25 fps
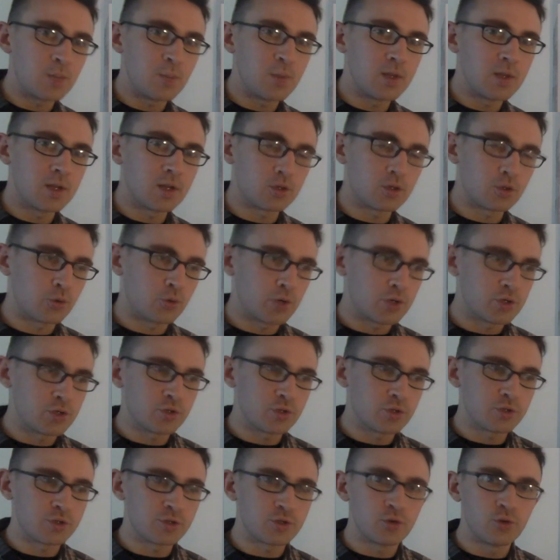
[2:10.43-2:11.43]
being a
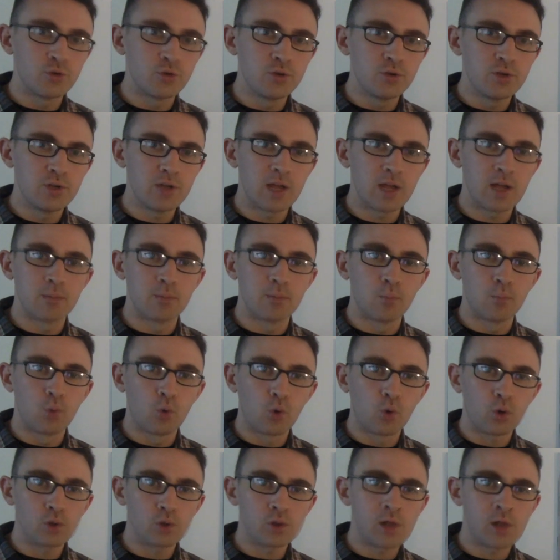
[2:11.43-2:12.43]
traditional student and
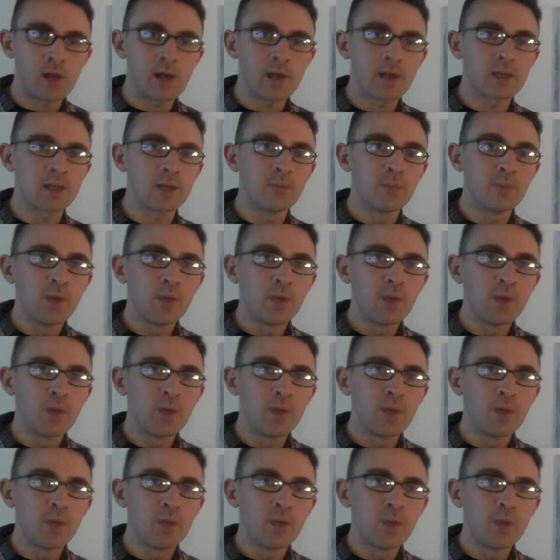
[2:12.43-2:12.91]
more like